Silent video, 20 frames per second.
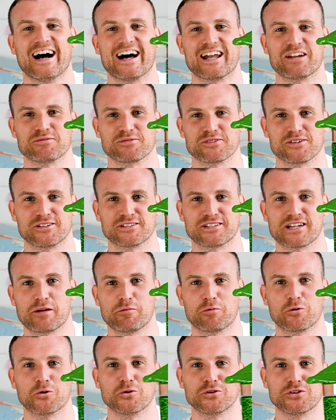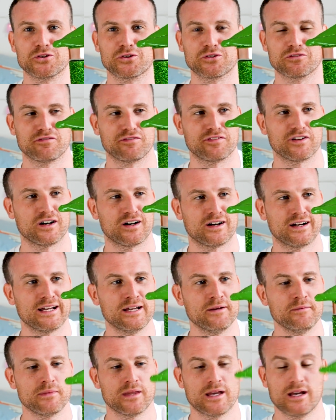And it was on a table called You Can Fly.
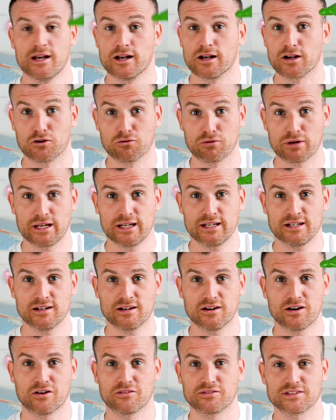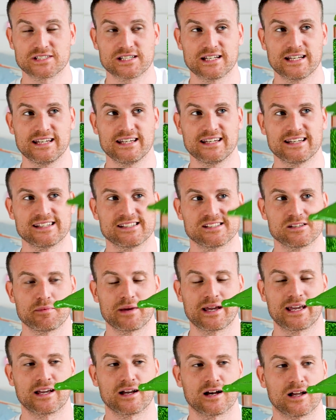Green, obviously, is the
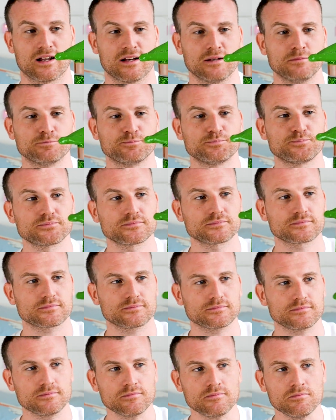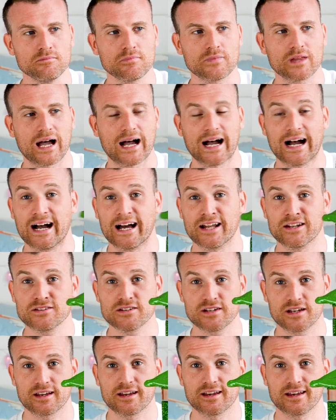main colour. And
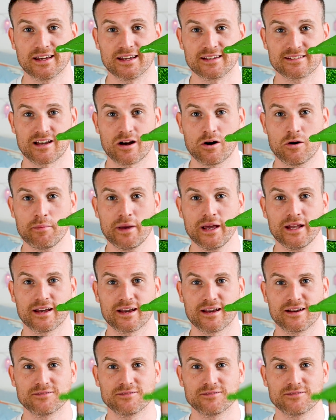here's how I made it.